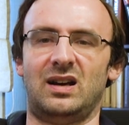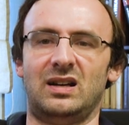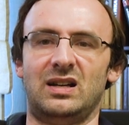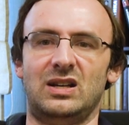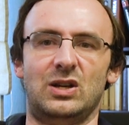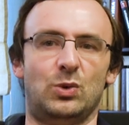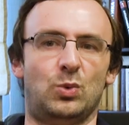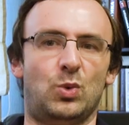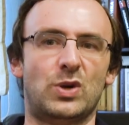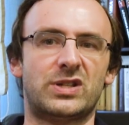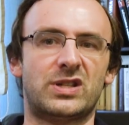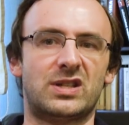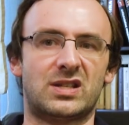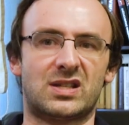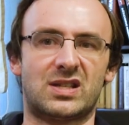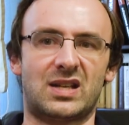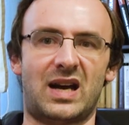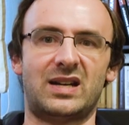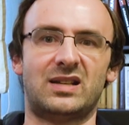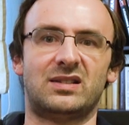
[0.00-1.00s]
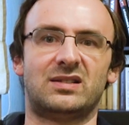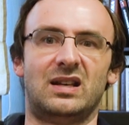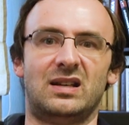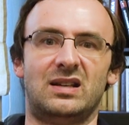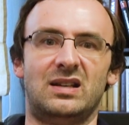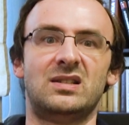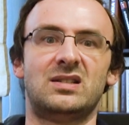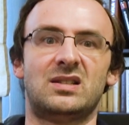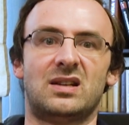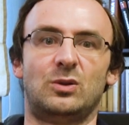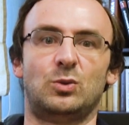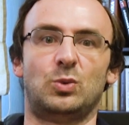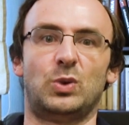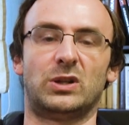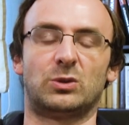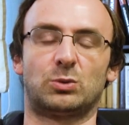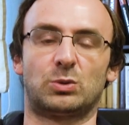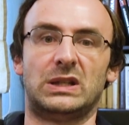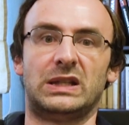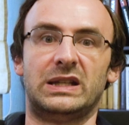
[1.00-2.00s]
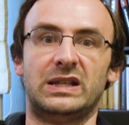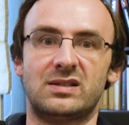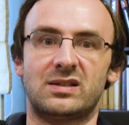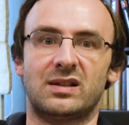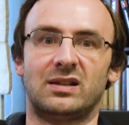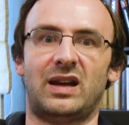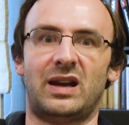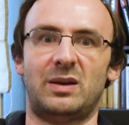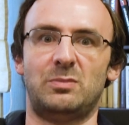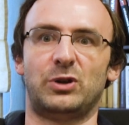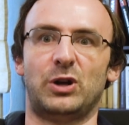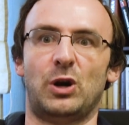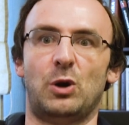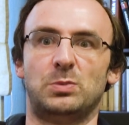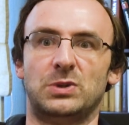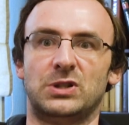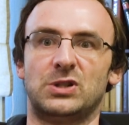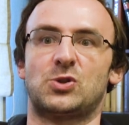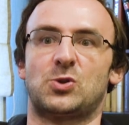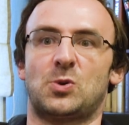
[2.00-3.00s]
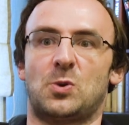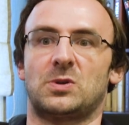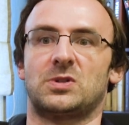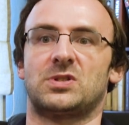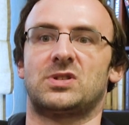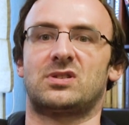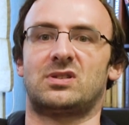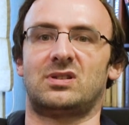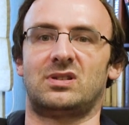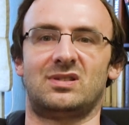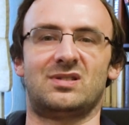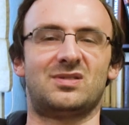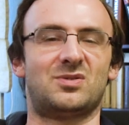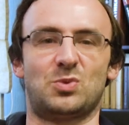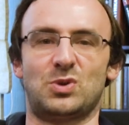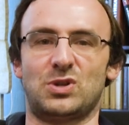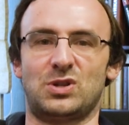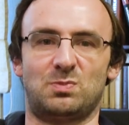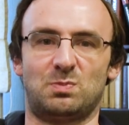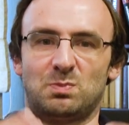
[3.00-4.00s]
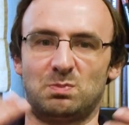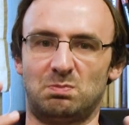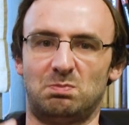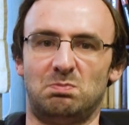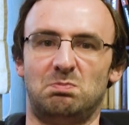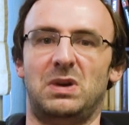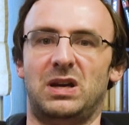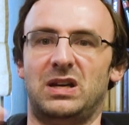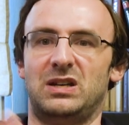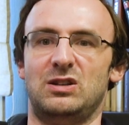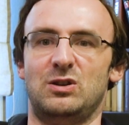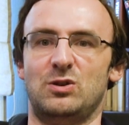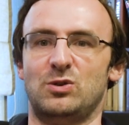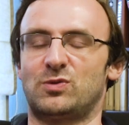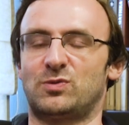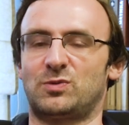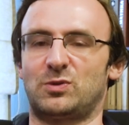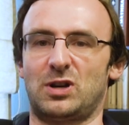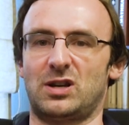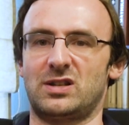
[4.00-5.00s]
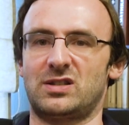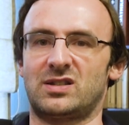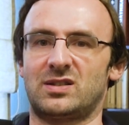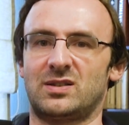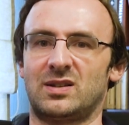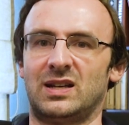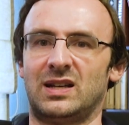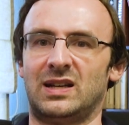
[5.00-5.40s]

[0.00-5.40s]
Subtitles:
it was decided that Intel will release the library open source, and this was big news for us.